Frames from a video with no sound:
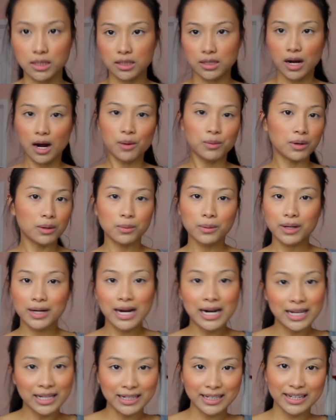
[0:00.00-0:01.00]
is not where we're
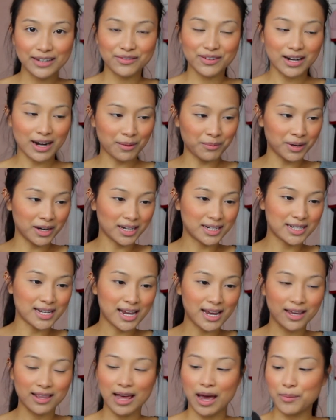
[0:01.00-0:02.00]
gonna leave it. I'm gonna
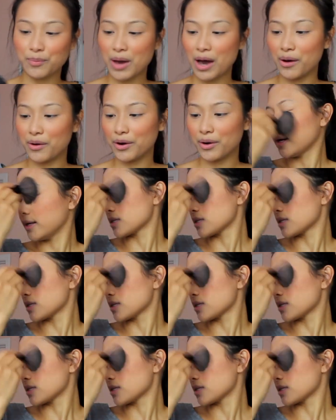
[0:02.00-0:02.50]
take that powder